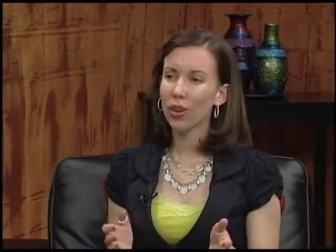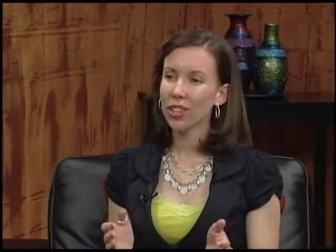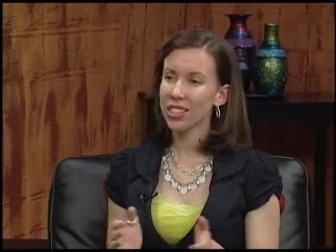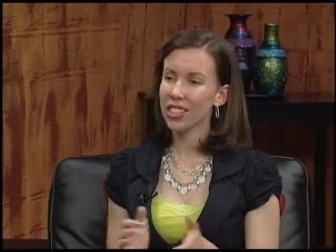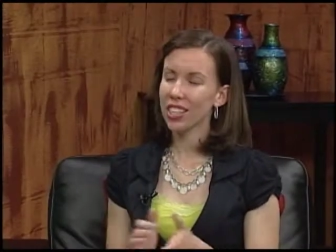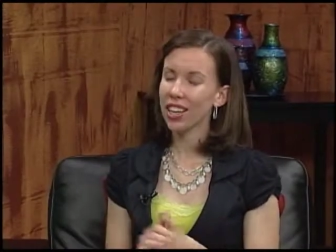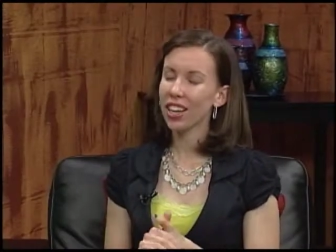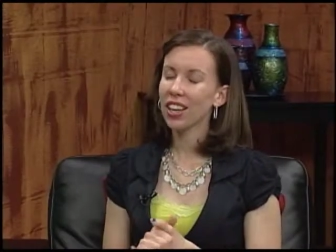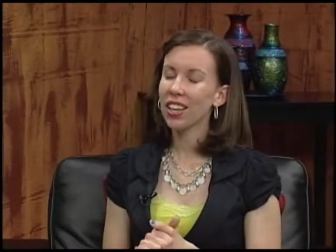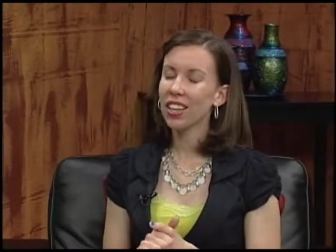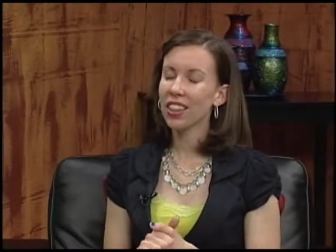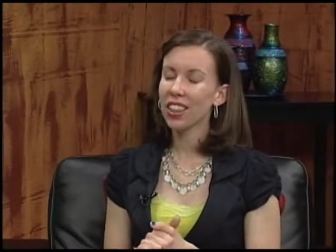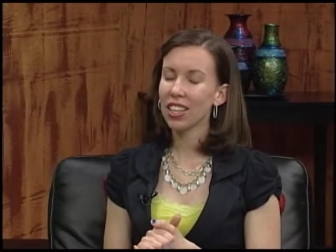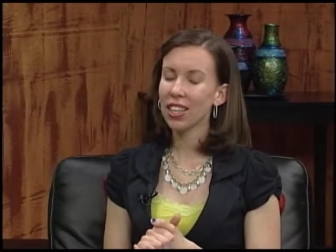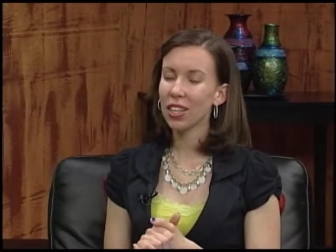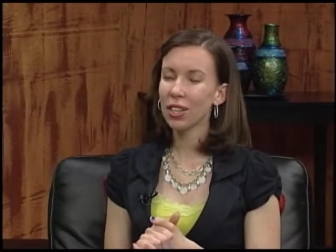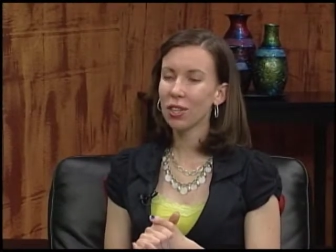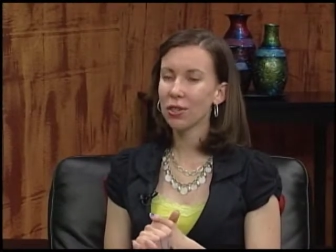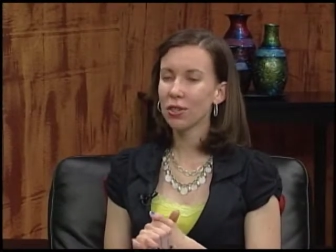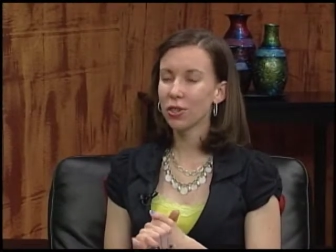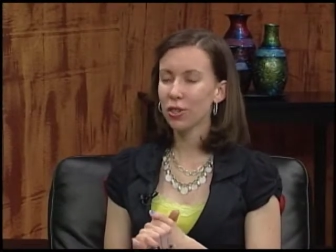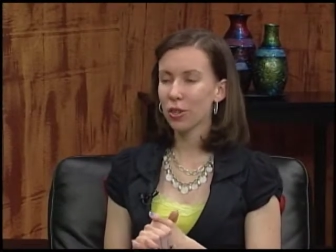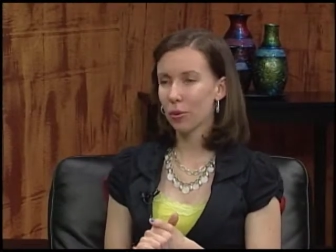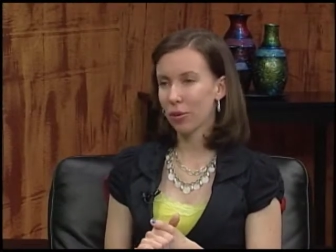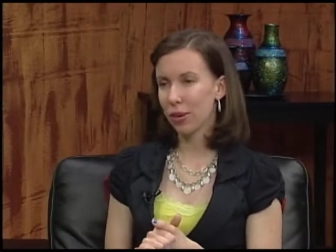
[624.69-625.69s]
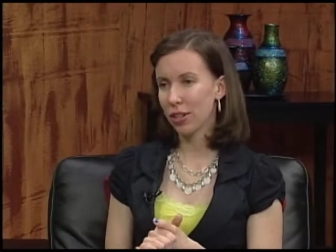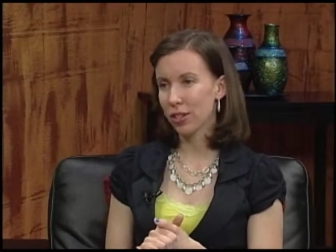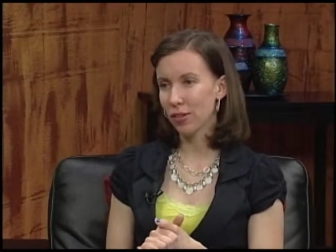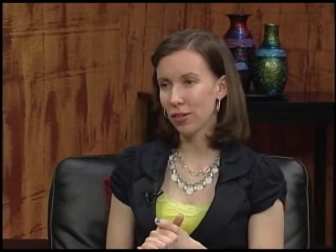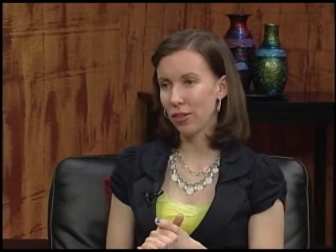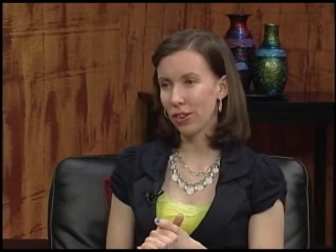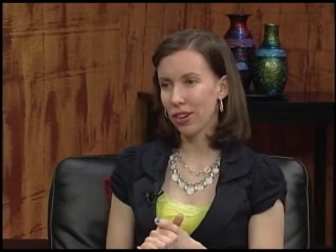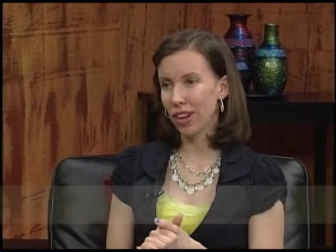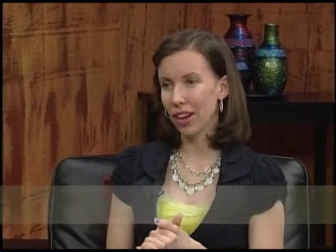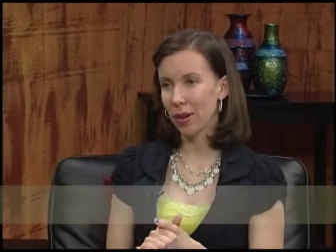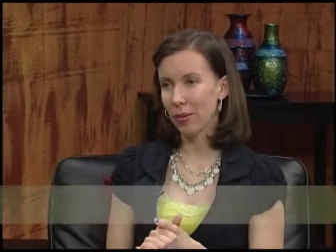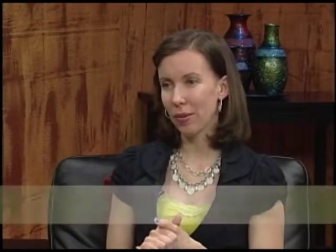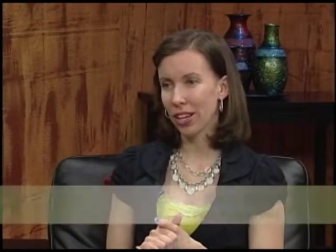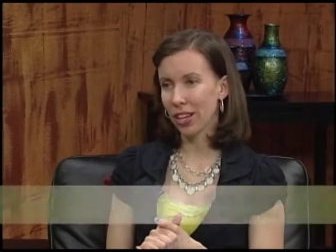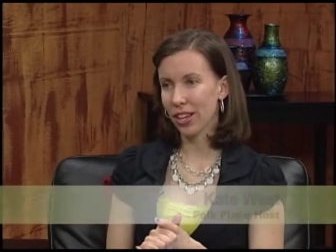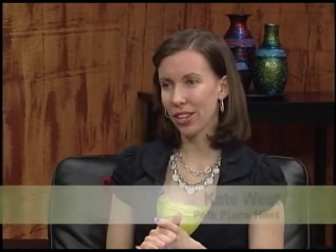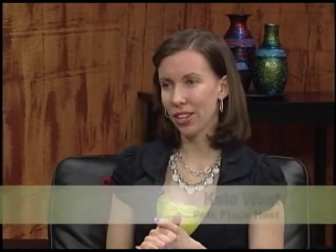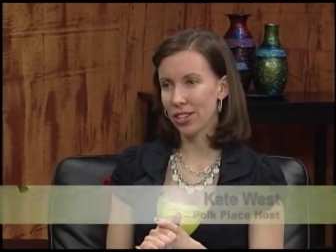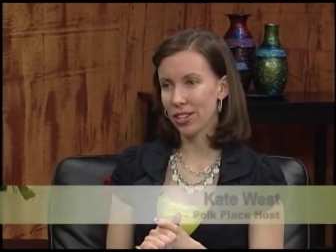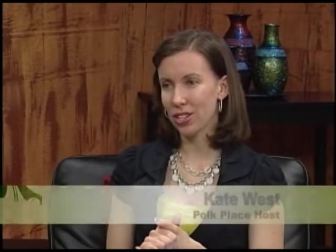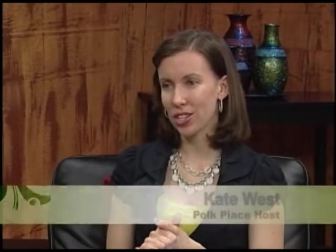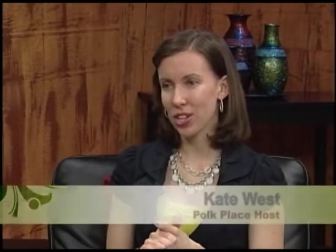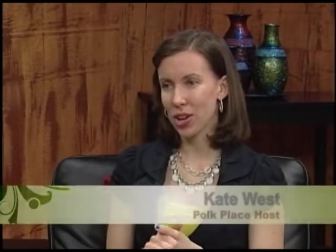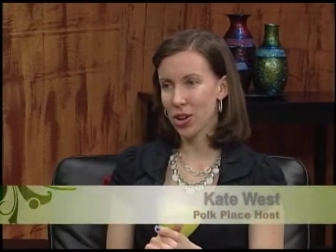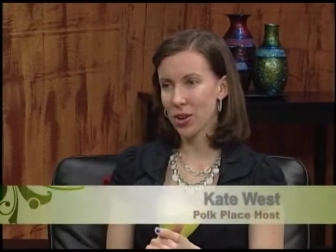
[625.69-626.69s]
Sarah, thank you so much for coming
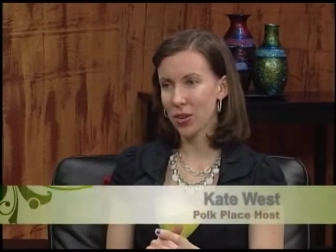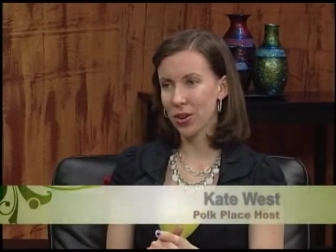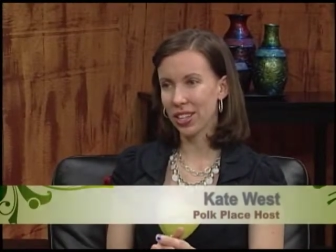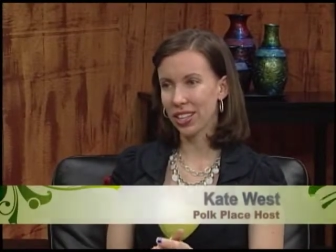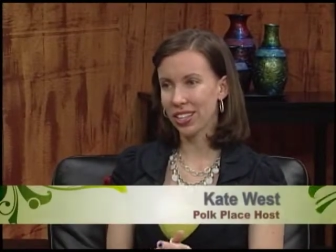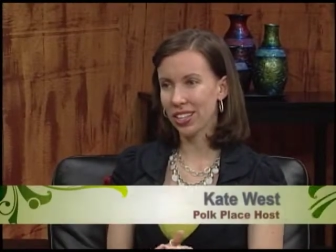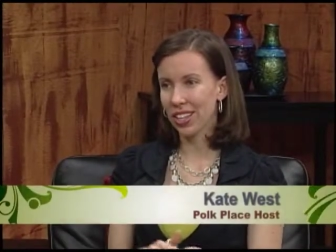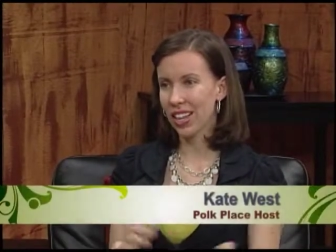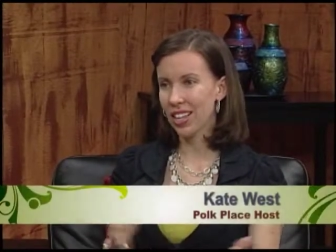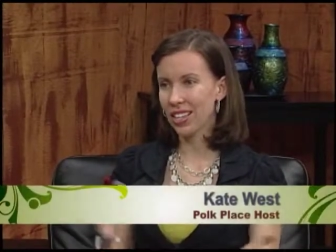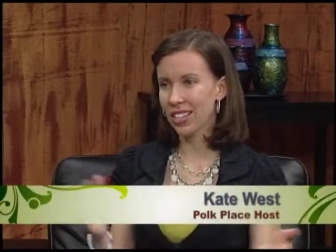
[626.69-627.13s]
on the show and,